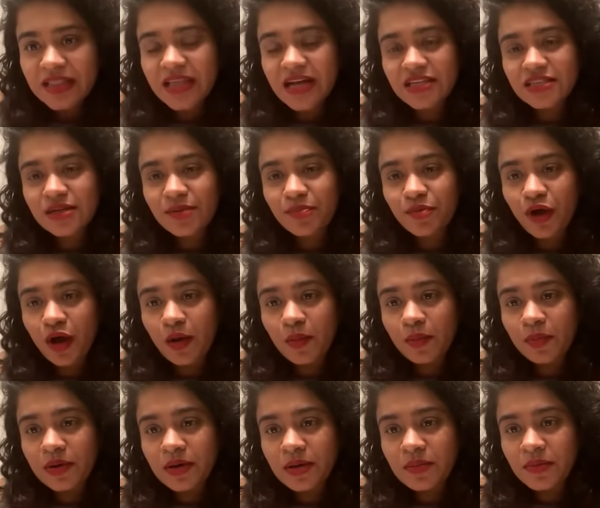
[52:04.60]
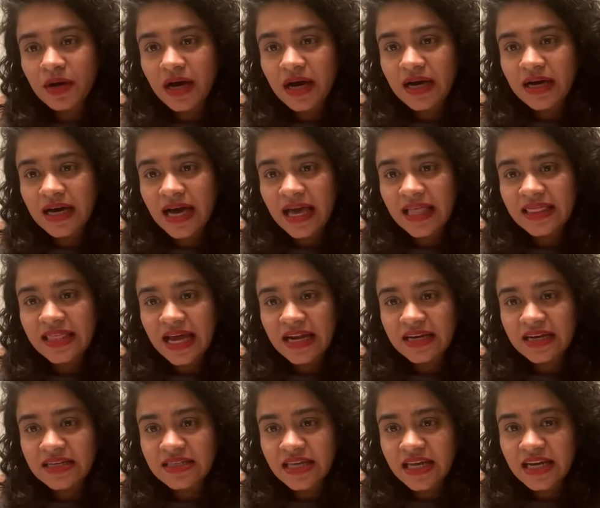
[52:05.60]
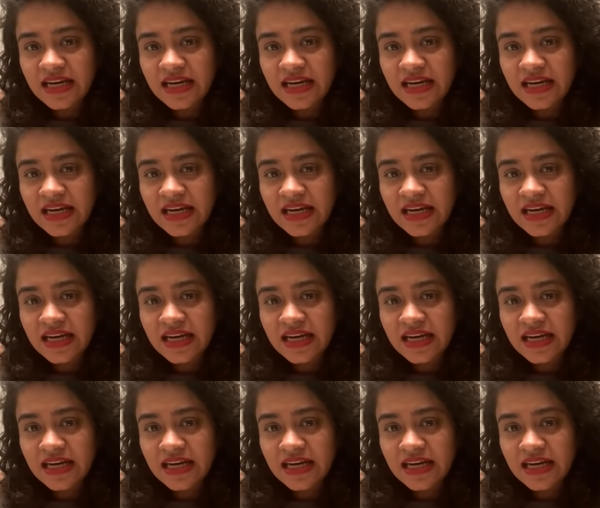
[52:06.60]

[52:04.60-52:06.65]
That's a problem. And that is